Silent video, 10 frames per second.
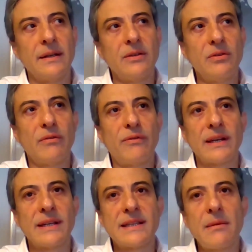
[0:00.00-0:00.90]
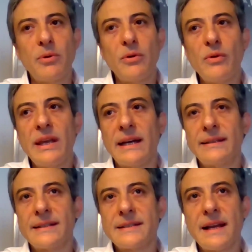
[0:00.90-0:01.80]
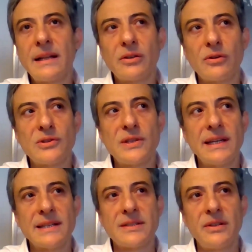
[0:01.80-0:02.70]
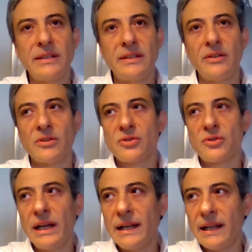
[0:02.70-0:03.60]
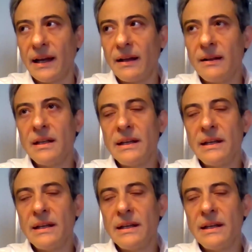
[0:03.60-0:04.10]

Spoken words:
You know, for example, we understand crossing a street in Australia